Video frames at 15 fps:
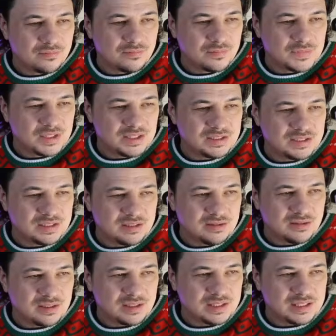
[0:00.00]
Is it
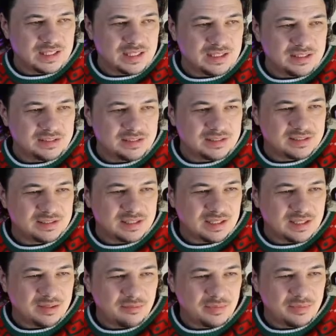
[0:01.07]
again the same?